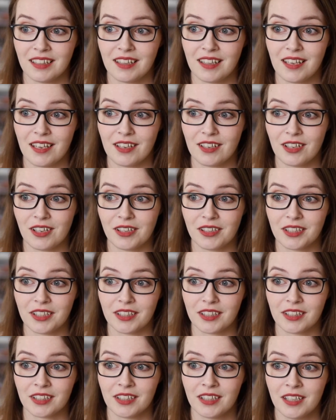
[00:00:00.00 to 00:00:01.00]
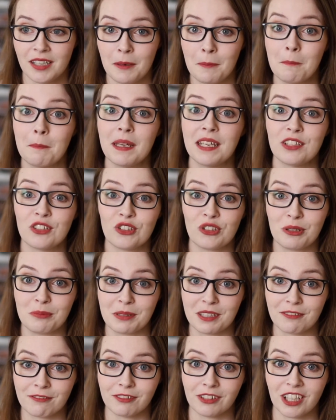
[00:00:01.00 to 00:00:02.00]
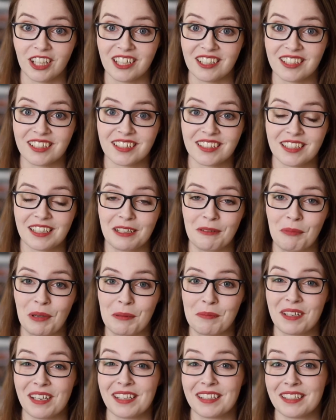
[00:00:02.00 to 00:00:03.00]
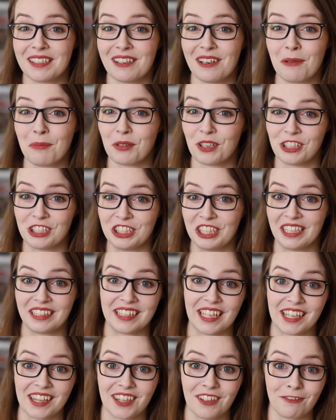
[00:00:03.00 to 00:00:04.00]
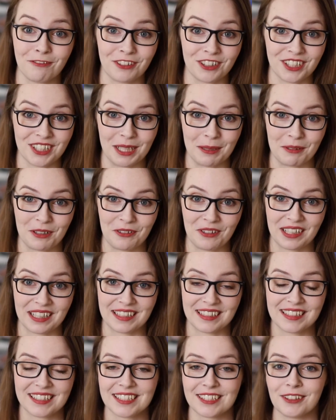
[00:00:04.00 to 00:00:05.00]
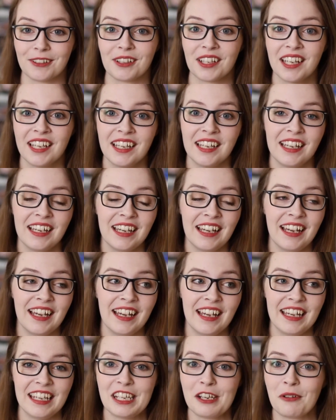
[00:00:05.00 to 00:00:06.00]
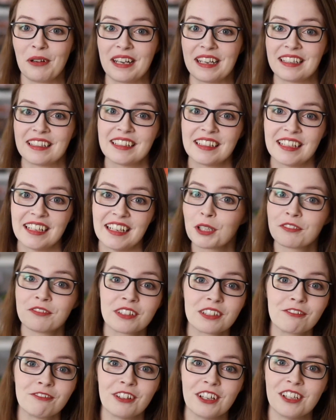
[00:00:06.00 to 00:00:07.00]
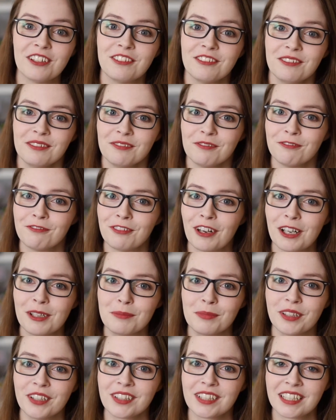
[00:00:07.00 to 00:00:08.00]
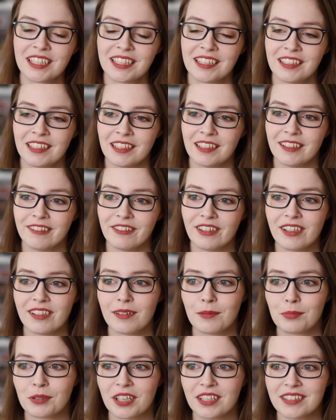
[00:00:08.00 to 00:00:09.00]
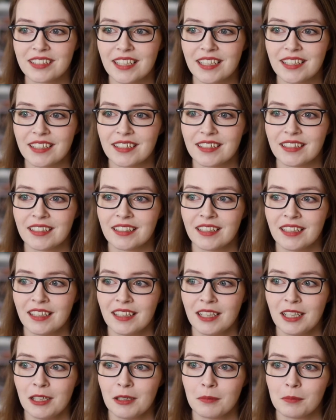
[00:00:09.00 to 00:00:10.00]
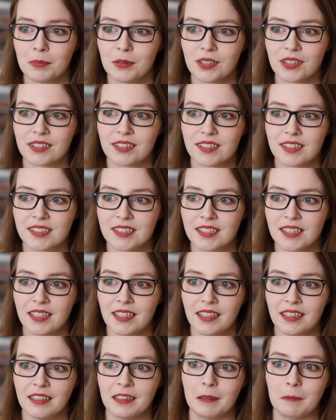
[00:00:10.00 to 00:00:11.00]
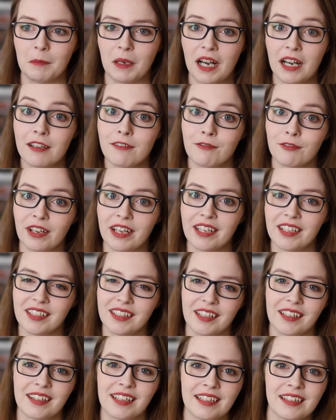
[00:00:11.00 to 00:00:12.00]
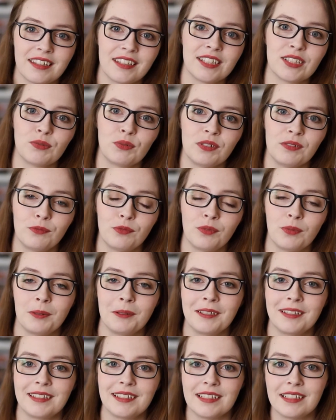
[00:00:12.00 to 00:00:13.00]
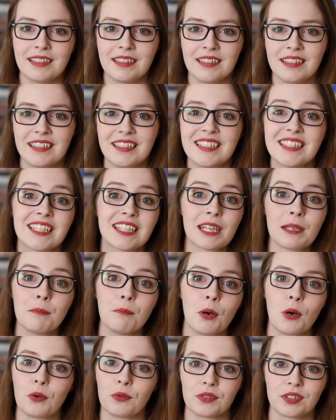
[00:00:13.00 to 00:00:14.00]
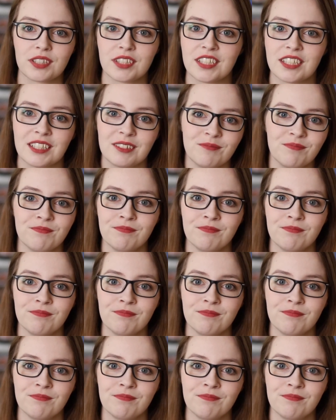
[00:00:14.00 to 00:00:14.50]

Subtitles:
they are meant to be flawed, and maybe I didn't appreciate that the first time going in. So anyway, perfect fall book. Of all the Brontë books I've read, I think this one is the most